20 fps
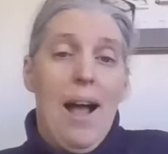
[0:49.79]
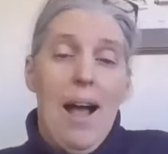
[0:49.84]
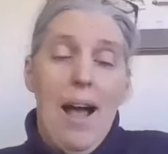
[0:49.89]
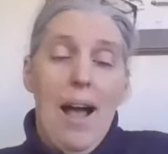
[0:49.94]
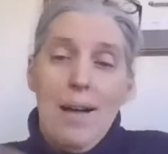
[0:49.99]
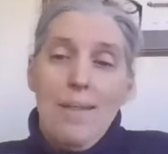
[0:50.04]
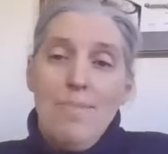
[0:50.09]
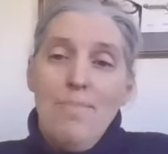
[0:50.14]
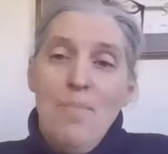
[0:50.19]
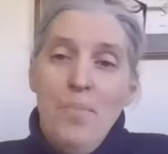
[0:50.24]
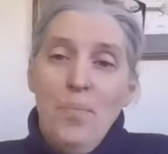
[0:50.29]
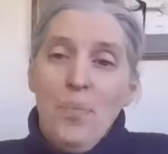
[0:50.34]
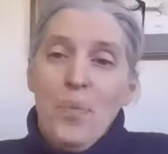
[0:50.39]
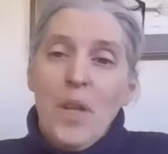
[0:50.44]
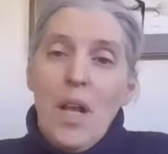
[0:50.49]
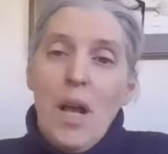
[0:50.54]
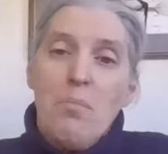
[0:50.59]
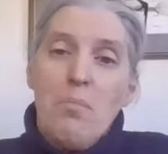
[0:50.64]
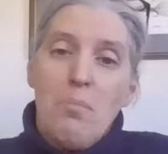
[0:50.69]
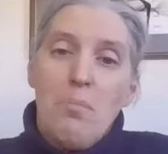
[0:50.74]

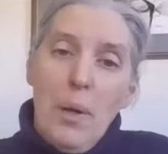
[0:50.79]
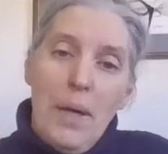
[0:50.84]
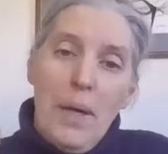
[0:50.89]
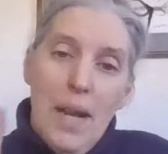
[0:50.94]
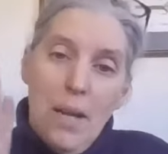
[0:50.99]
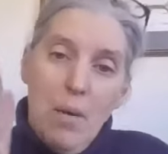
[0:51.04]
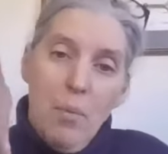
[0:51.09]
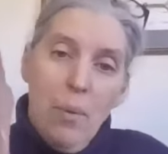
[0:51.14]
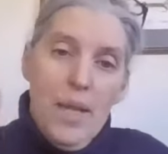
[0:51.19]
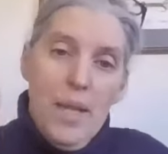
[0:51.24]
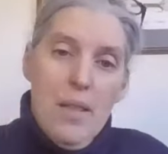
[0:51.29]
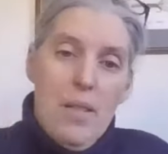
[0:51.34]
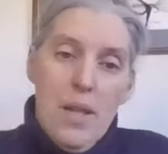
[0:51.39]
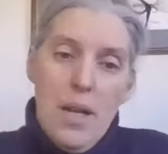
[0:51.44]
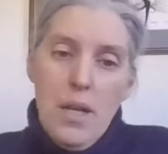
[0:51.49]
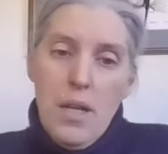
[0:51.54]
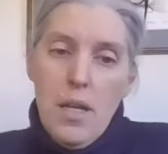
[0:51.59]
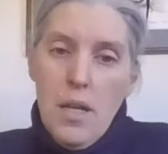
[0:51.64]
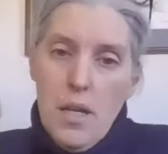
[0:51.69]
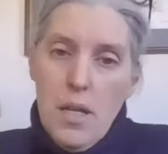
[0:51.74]
But anyway,
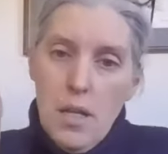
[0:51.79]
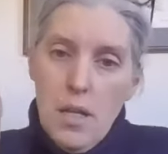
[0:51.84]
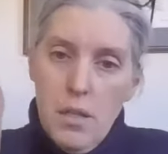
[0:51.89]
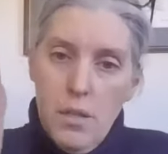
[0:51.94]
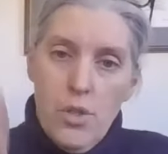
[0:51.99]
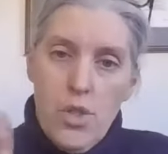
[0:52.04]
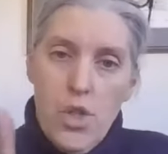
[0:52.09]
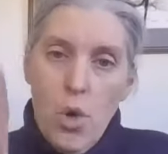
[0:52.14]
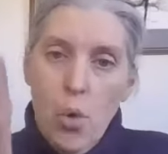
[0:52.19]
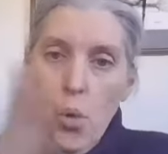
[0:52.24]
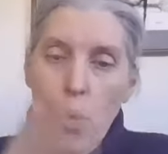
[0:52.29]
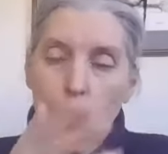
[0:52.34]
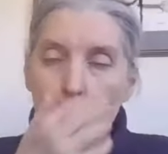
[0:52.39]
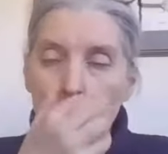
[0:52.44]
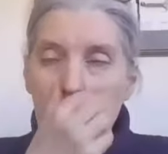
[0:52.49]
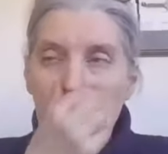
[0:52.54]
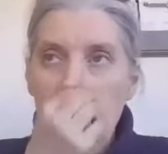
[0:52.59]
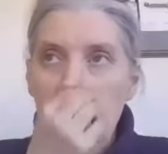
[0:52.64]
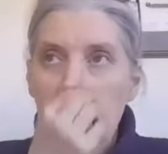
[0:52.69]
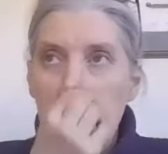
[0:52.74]
so
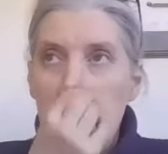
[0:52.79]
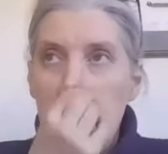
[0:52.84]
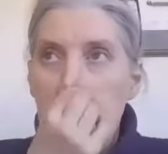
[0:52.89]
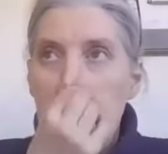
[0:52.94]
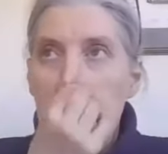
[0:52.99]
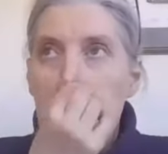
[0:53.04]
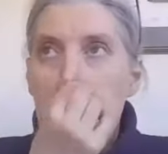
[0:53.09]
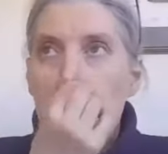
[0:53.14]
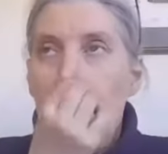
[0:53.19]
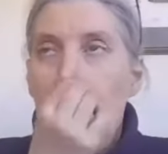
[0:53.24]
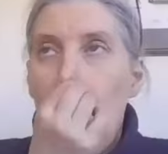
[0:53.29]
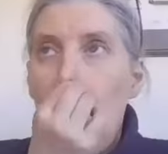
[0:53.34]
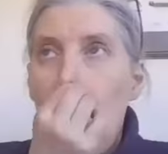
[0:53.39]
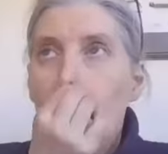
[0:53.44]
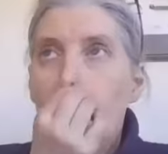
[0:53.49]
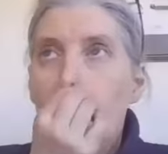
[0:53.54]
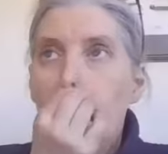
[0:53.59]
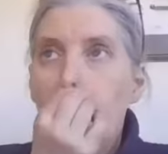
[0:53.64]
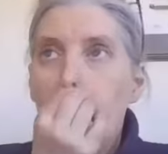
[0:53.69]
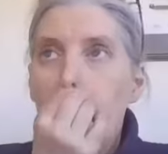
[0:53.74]
what
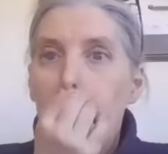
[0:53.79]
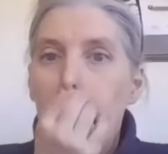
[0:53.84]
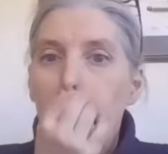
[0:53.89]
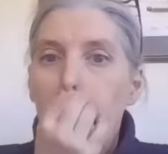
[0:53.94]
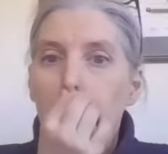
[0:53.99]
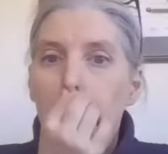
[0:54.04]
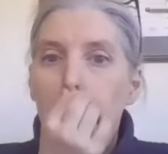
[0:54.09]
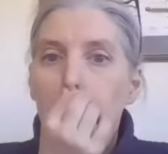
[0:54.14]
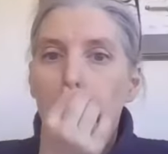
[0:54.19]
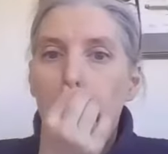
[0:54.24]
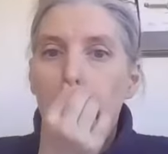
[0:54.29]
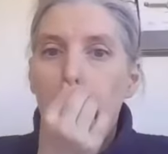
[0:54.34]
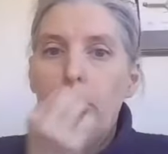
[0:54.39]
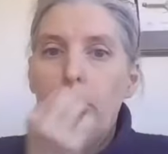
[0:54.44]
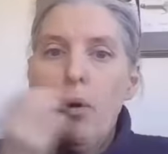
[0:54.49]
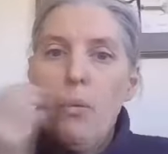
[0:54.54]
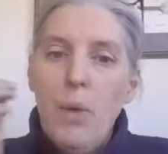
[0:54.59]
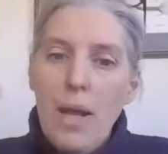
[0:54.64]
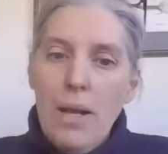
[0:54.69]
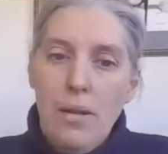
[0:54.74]
we
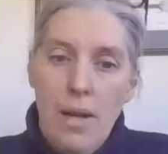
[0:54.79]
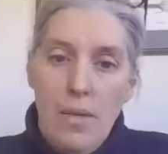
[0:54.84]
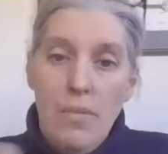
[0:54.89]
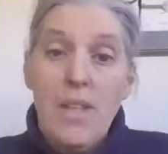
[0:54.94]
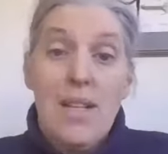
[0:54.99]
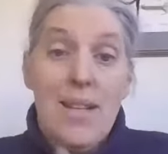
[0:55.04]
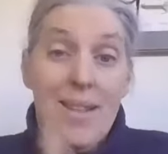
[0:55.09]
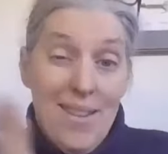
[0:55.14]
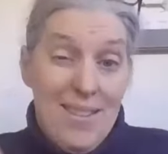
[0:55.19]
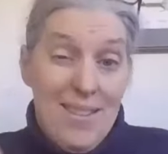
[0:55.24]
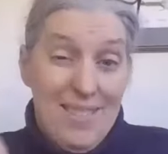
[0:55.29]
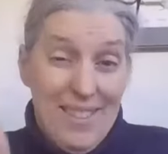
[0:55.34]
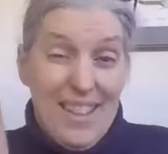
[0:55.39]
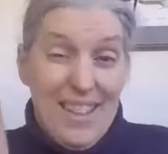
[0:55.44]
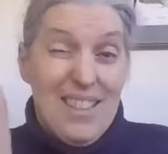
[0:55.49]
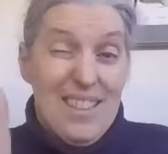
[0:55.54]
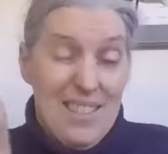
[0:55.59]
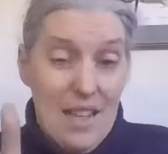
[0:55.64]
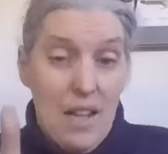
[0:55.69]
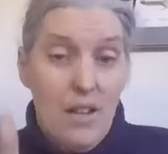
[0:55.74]
went, and this is
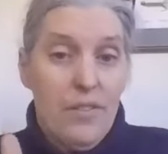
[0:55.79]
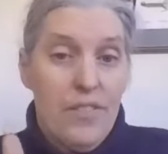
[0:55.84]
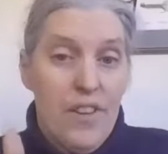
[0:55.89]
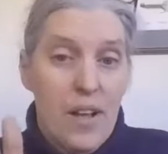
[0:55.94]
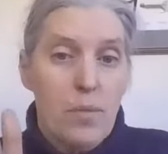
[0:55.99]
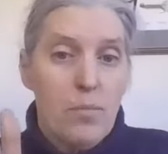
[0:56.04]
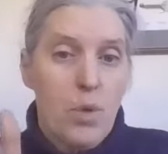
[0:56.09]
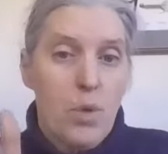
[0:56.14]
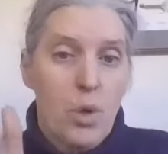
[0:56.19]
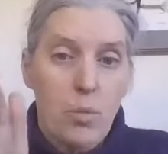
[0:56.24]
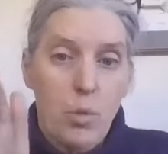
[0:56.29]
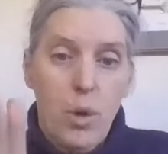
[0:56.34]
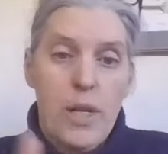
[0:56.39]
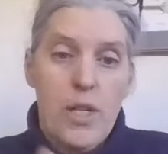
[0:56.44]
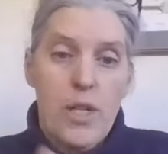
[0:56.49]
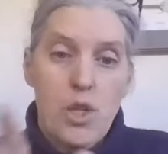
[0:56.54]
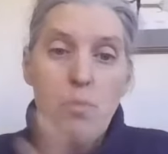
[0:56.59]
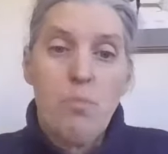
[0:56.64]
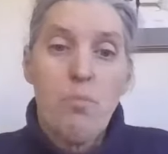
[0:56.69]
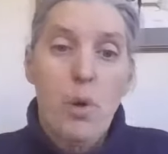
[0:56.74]
like a self-help group
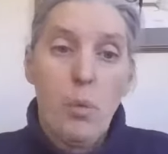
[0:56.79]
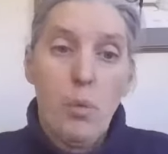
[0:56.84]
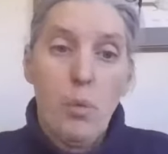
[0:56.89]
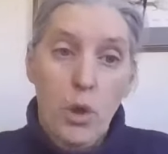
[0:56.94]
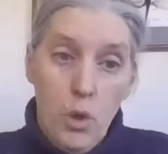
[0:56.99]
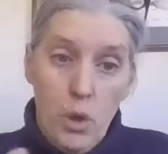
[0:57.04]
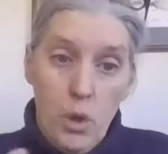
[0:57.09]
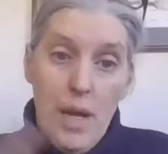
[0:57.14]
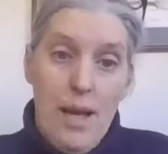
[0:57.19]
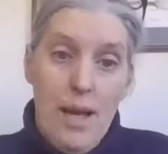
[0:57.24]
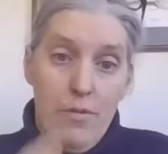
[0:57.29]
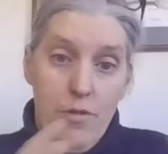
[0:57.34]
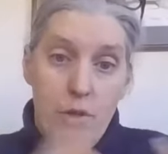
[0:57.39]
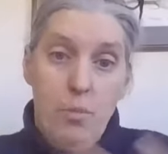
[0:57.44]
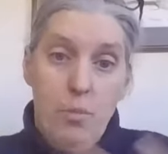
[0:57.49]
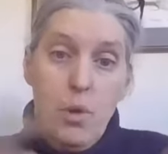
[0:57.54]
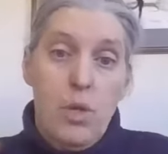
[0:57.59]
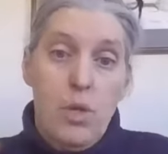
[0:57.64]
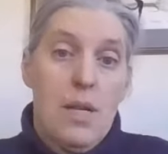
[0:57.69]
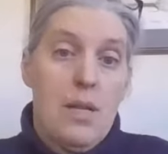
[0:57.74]
question, but we're going to have to
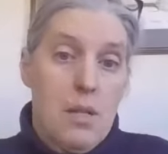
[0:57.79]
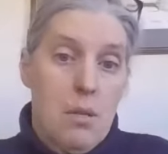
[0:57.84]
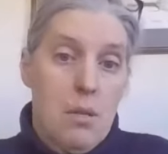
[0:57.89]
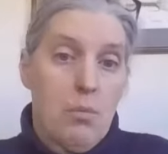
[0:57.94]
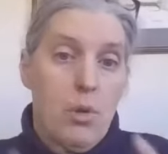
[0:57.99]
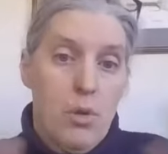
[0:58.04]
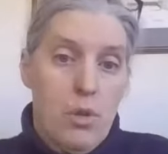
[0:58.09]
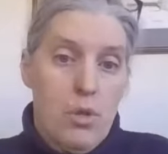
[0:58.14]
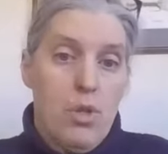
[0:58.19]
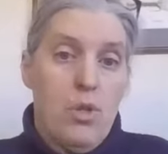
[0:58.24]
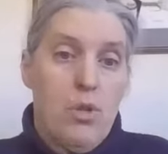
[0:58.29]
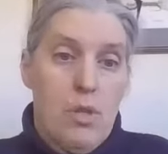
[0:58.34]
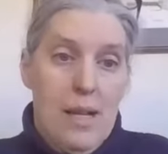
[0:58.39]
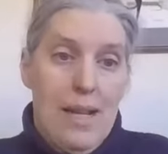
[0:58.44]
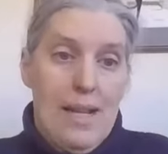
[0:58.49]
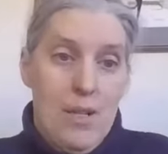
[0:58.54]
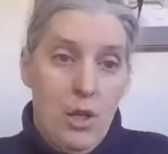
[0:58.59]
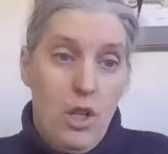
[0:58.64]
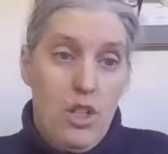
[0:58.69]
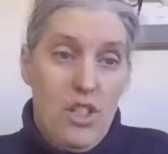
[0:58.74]
put it in tomorrow's
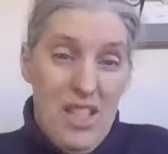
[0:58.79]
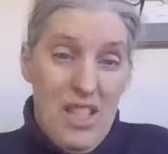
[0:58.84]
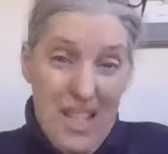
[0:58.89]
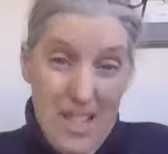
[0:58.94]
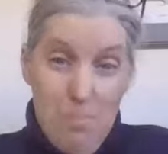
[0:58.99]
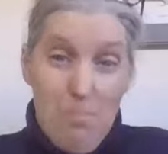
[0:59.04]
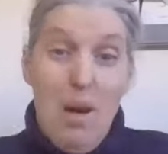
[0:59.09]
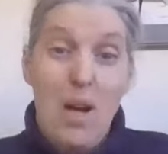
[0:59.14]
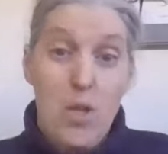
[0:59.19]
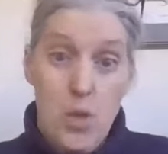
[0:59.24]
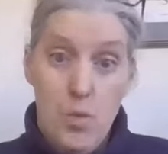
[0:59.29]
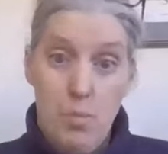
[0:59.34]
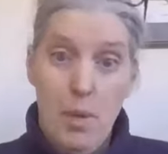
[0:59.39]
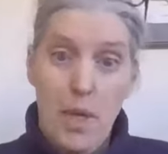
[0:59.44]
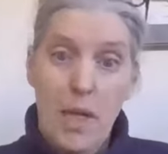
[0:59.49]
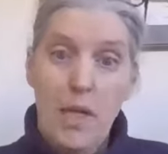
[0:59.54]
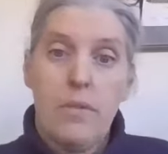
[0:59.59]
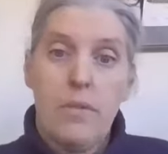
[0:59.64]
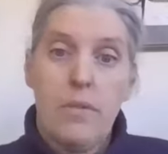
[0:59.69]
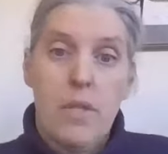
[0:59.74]
newsletter because it's much
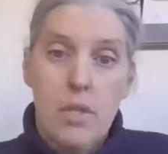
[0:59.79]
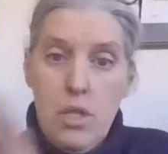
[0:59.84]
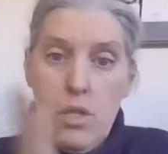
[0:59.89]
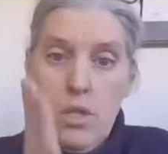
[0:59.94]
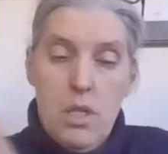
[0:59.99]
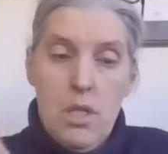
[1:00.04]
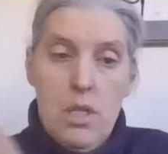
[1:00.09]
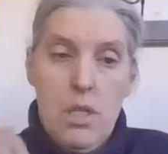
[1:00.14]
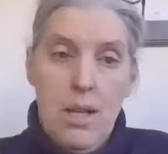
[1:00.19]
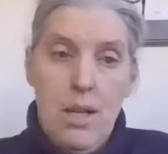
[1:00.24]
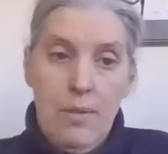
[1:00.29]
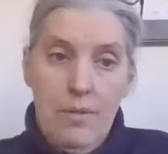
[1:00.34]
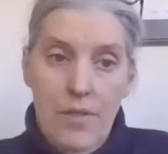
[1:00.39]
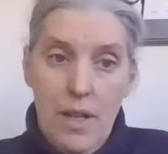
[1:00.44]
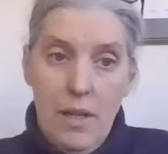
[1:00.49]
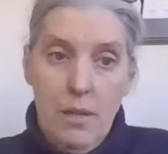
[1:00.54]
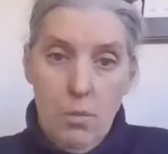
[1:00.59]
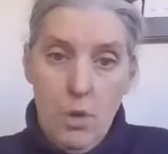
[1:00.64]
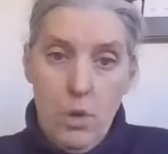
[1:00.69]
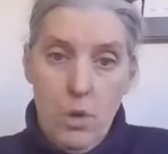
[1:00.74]
bigger than just the
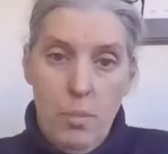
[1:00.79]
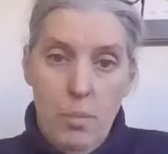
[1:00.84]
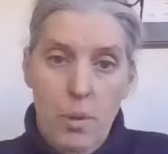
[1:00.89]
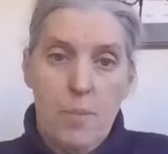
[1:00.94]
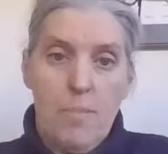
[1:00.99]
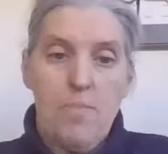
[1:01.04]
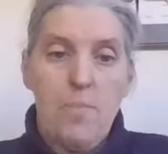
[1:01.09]
self-help group.